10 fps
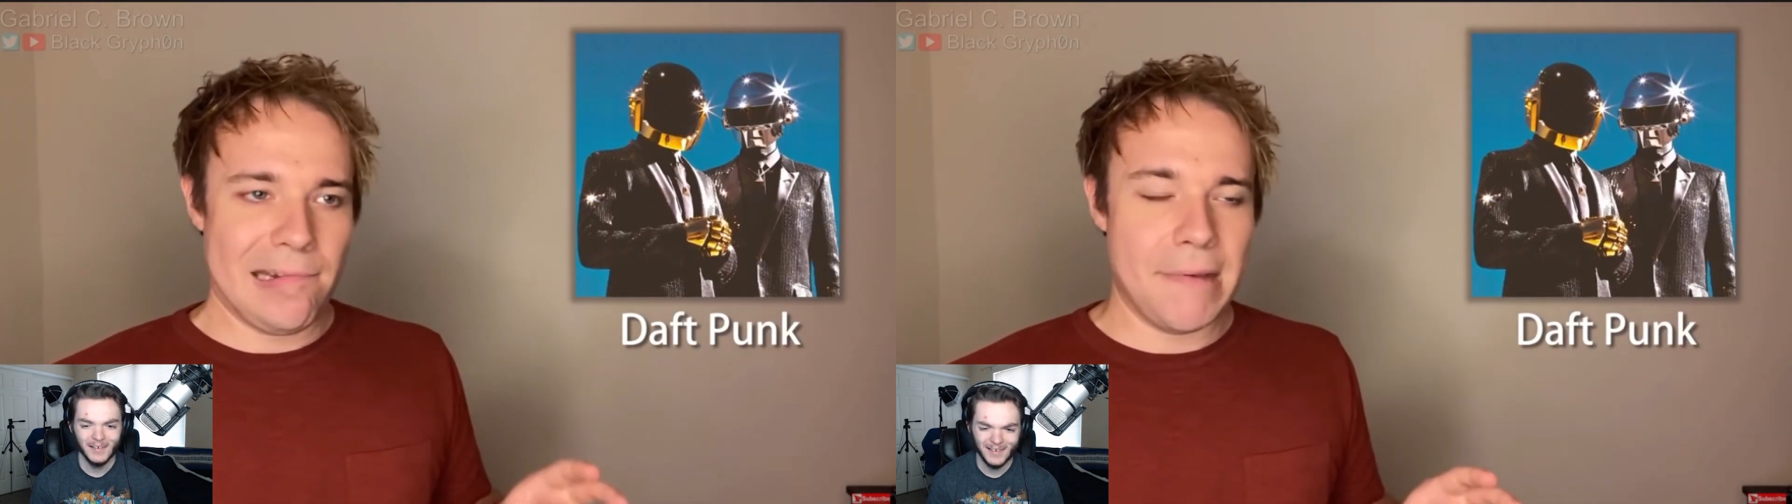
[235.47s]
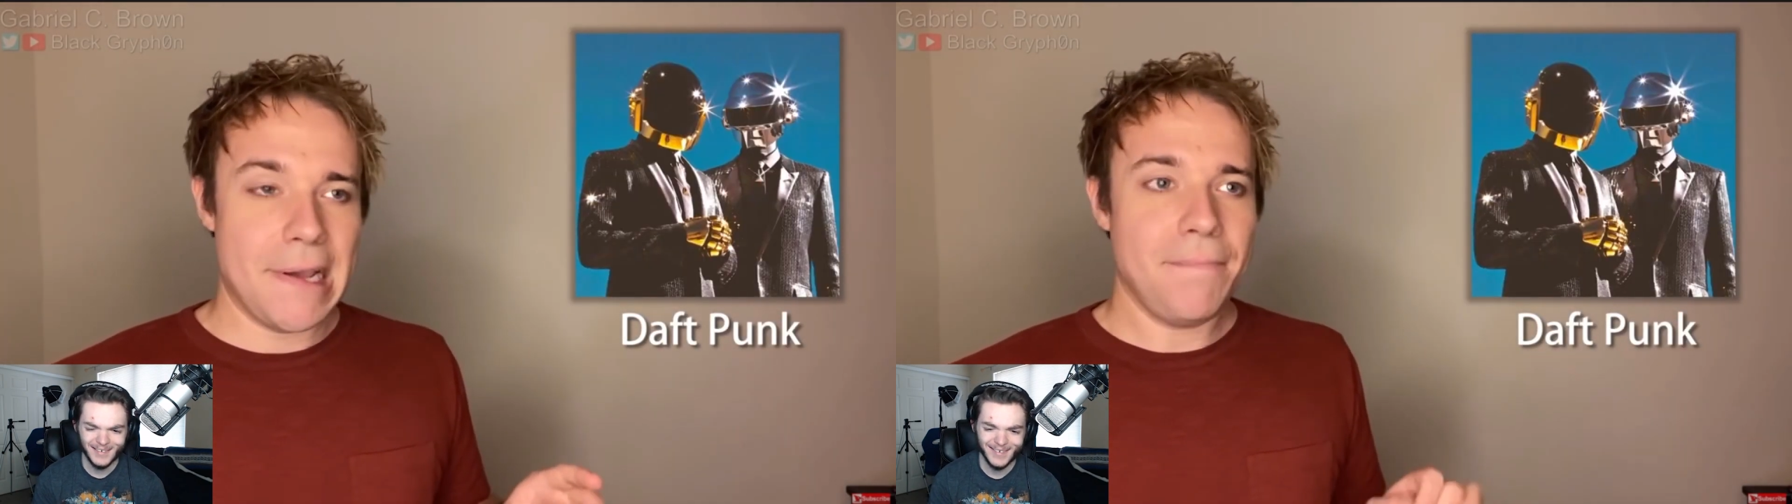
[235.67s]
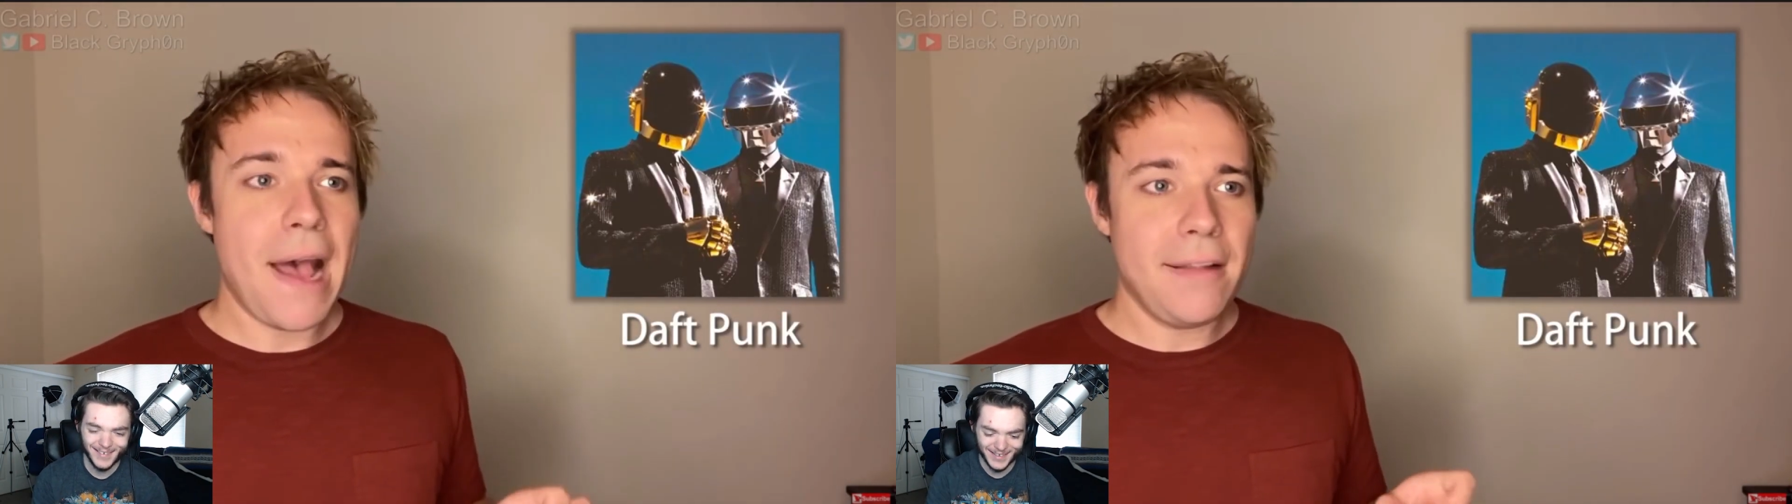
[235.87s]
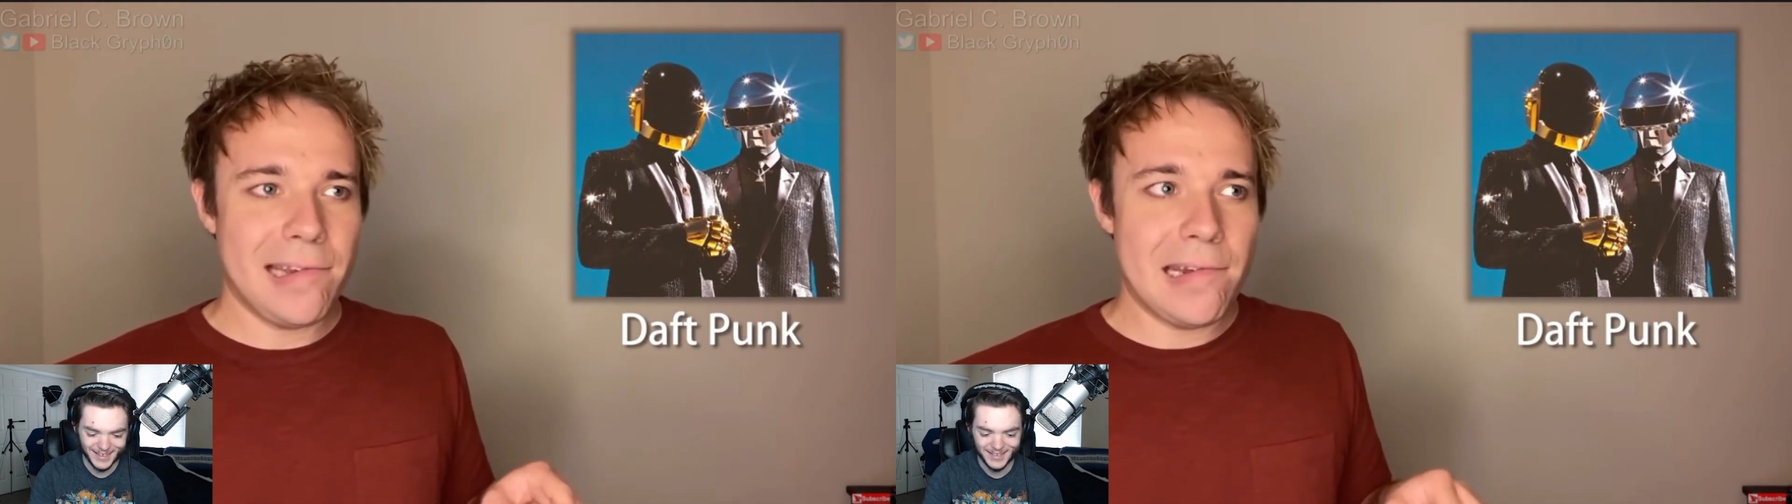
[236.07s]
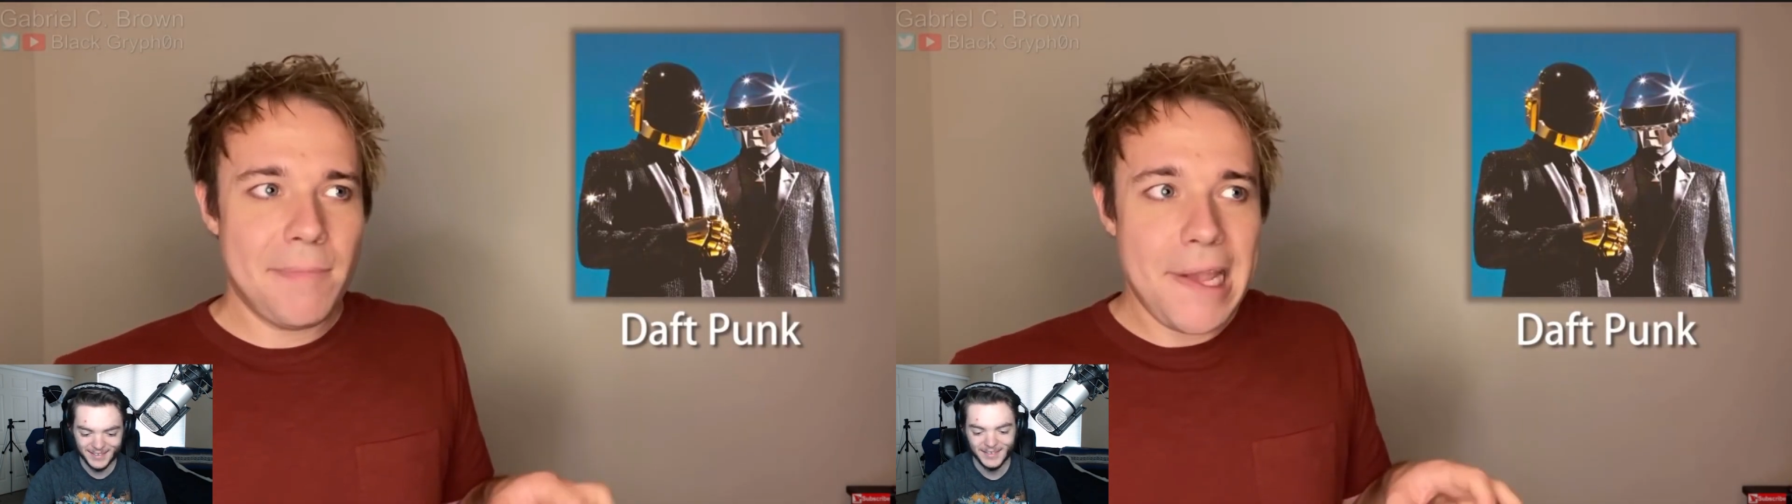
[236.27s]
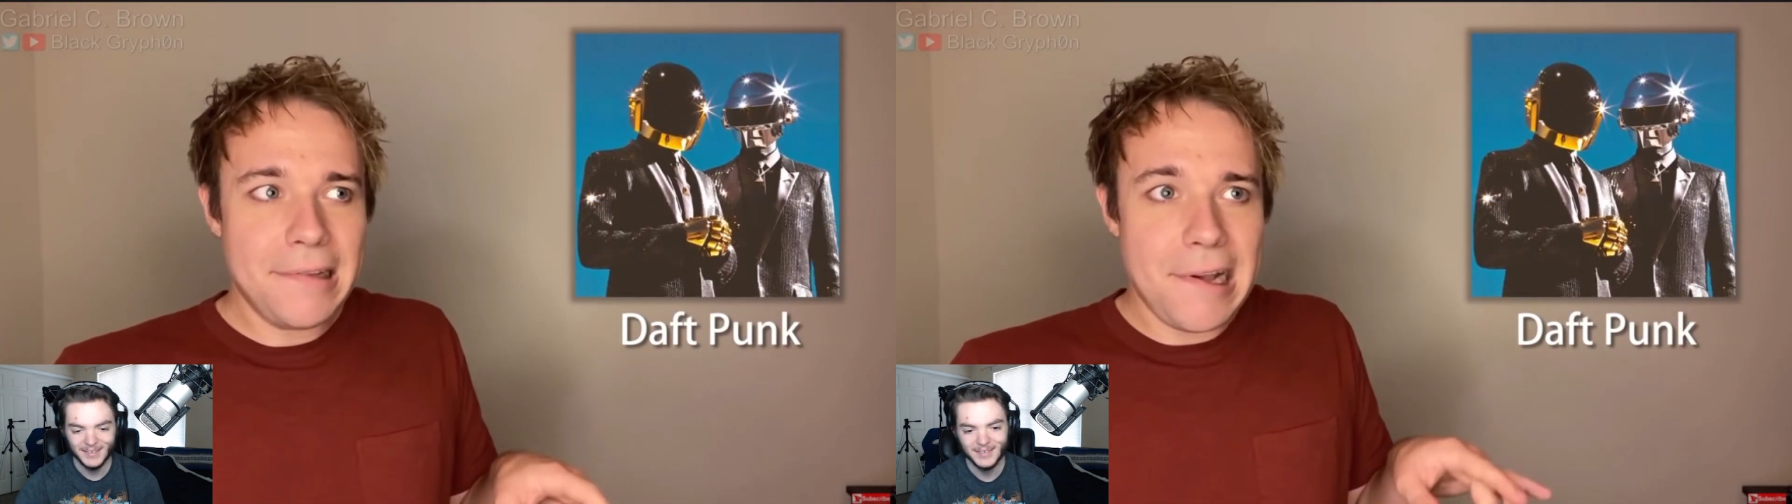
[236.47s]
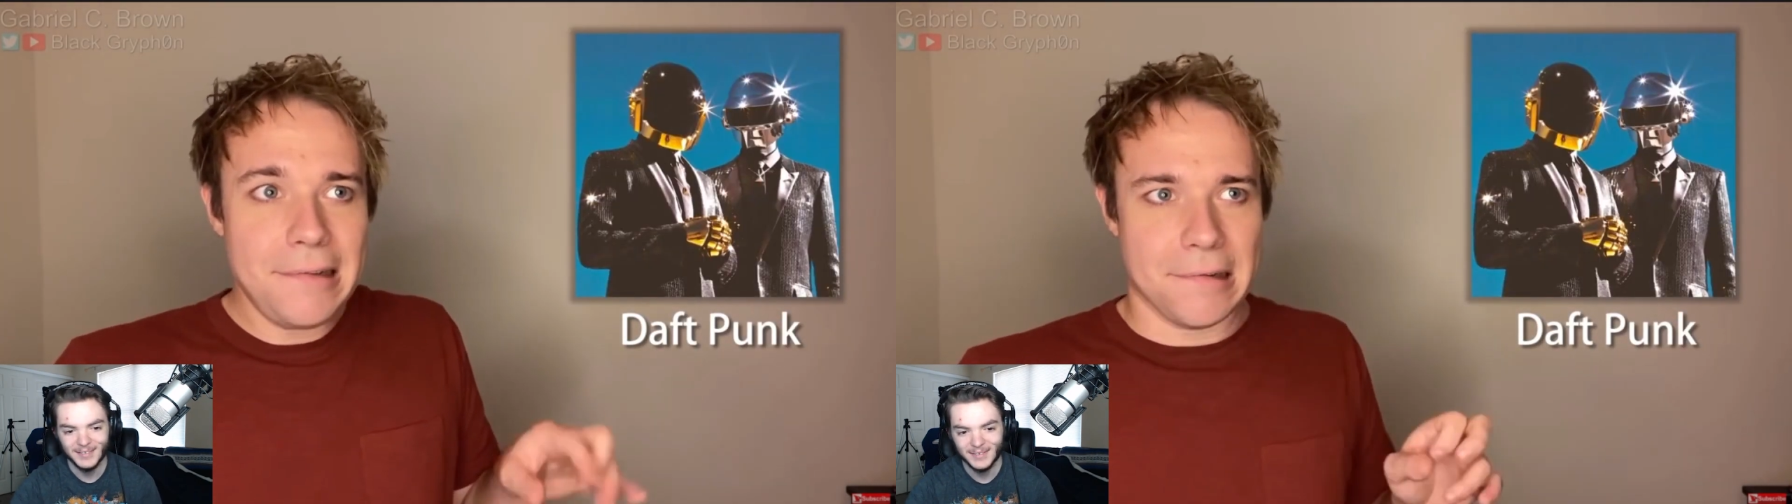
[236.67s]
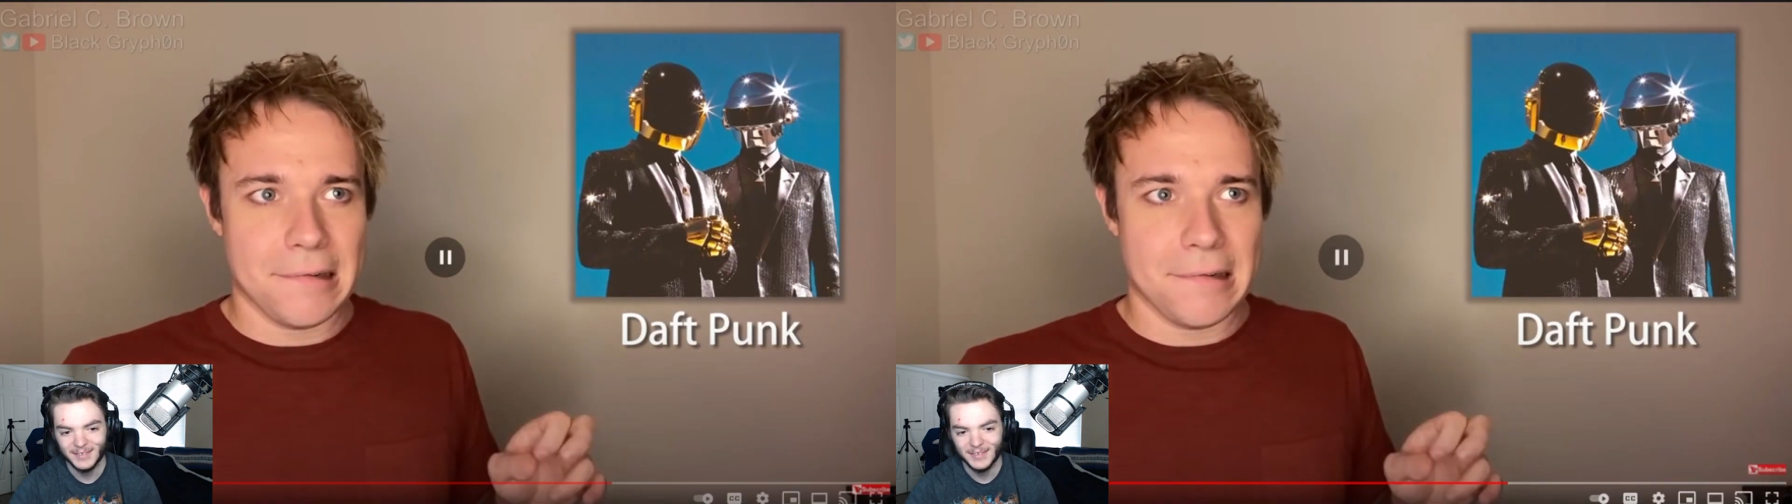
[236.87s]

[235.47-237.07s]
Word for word: Oh! makes us...